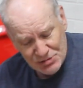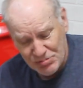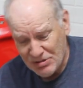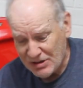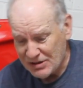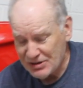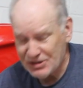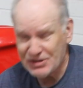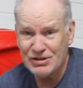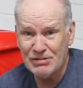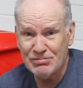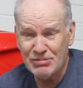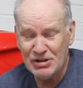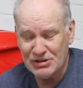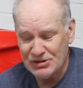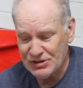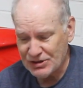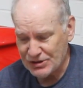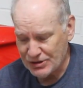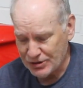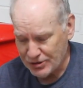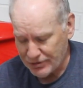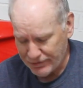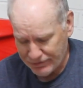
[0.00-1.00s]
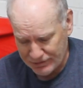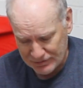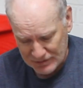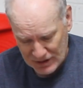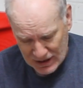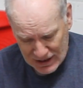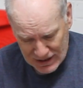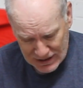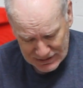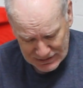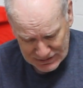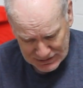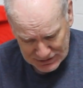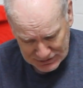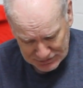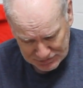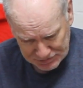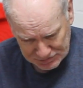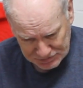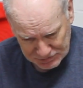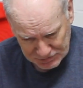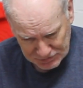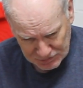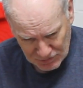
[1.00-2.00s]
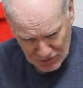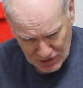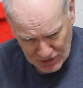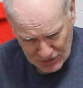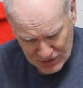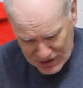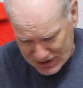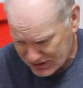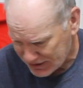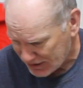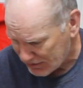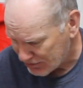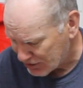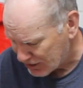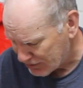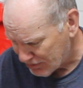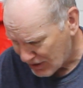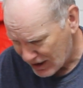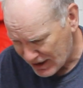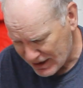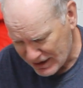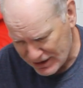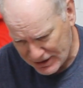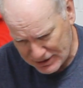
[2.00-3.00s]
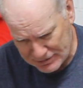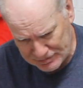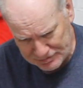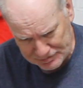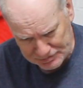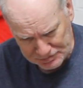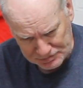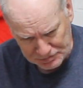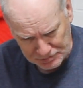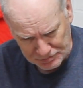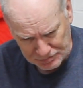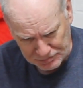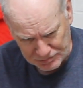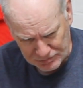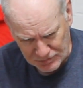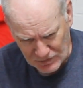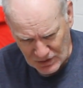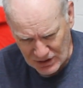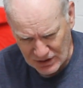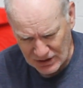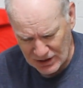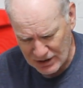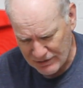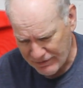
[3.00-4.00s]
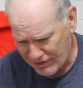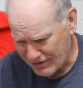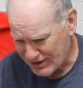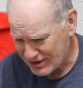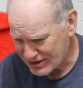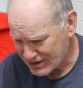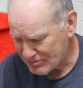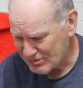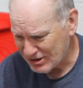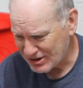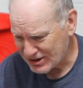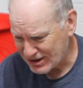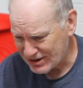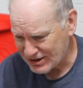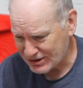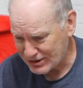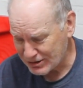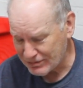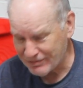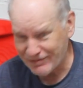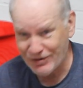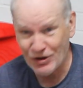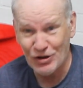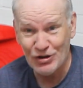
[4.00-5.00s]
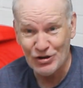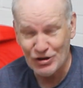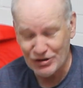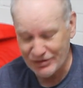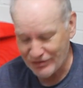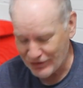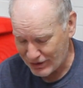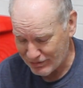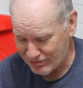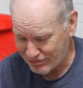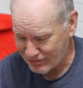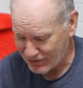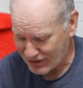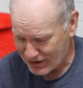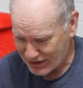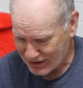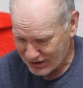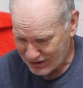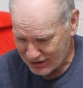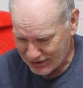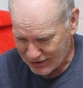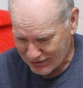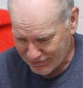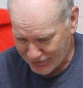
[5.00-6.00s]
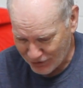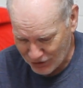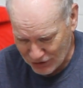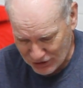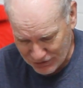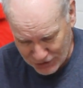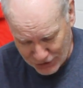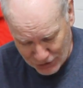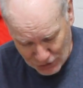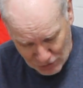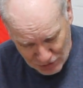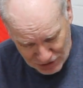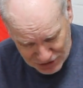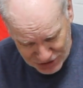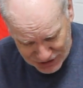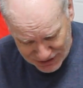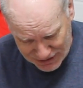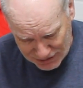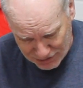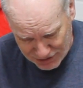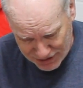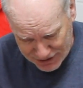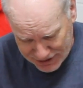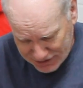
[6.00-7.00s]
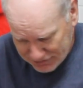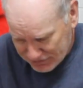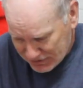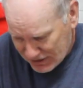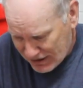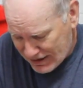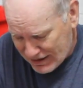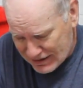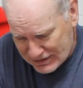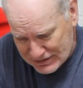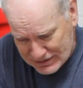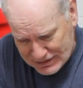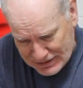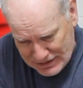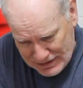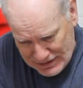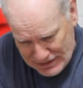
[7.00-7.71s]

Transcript: well as the modern stuff, and they seem to make a very similar system for all of them, for all the old ones anyway. And